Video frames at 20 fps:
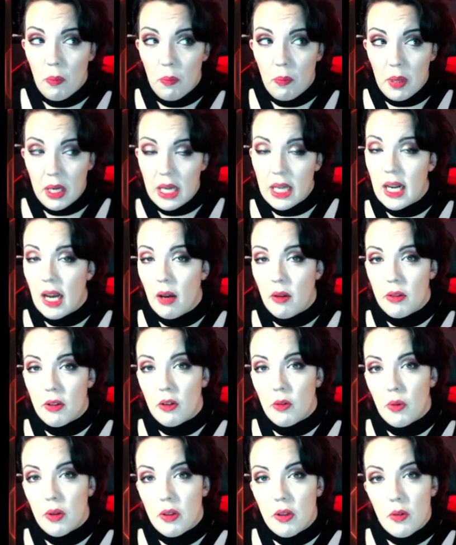Being out
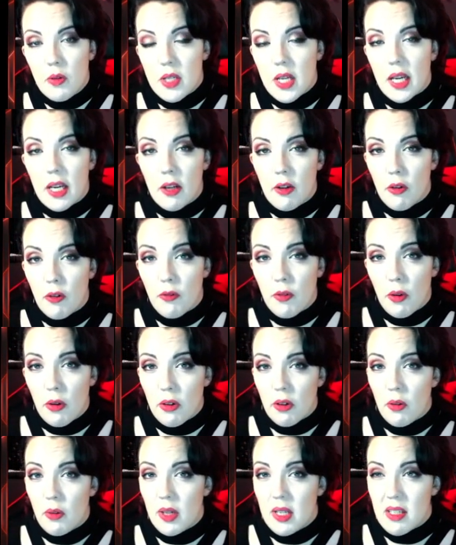there with you taking your
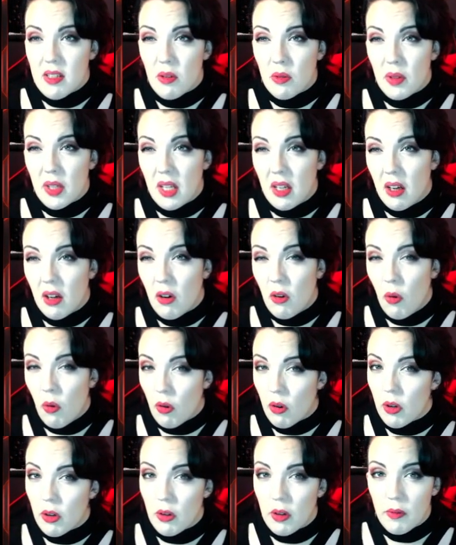photo is only a
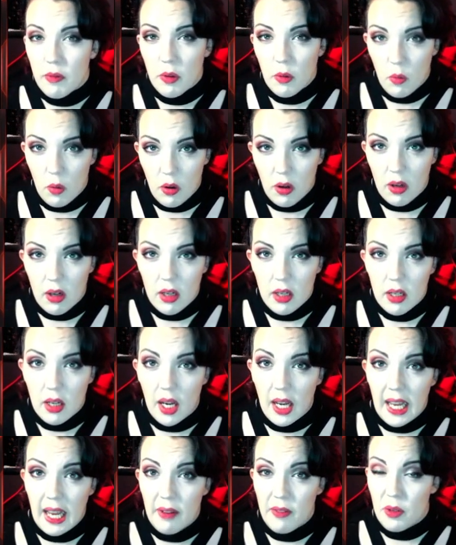quarter of the work.
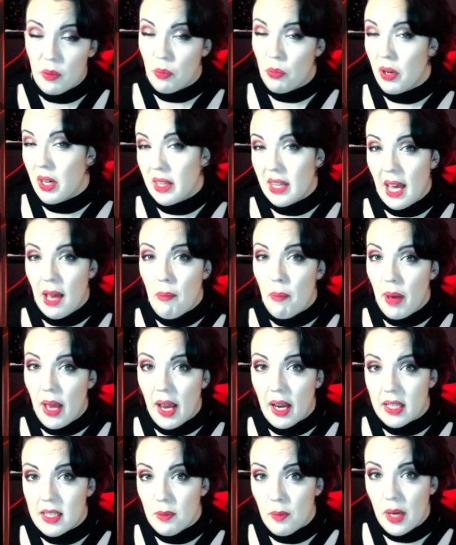I have to bring that
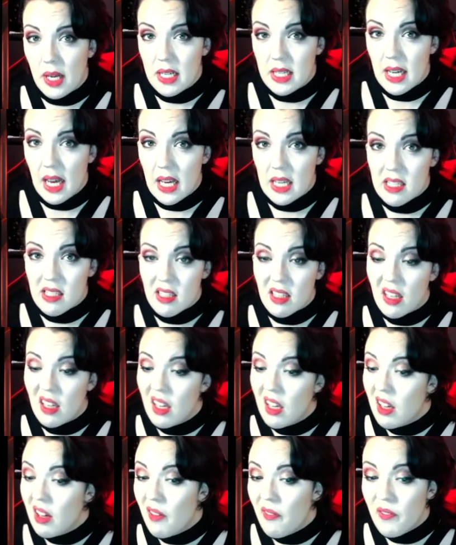back to my desk,
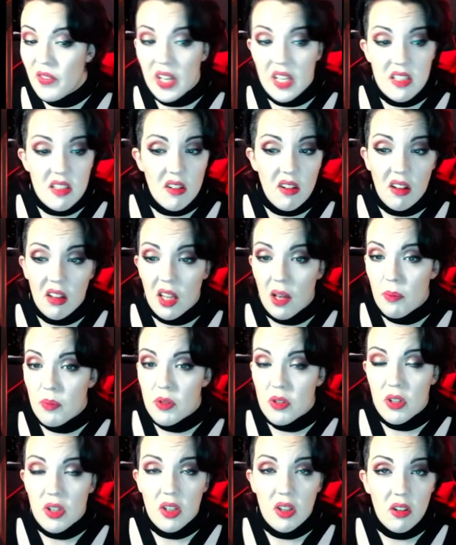fix it all up
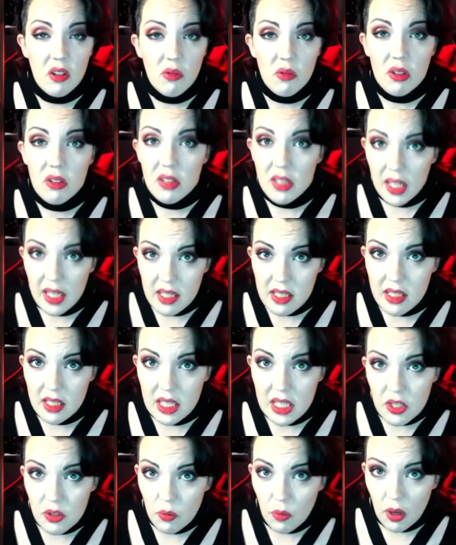so you look real nice in
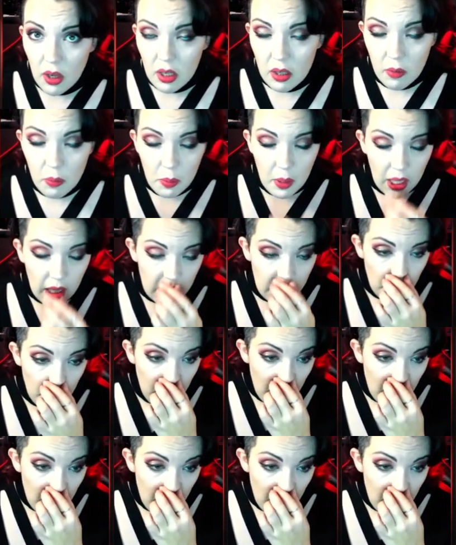each one, pick the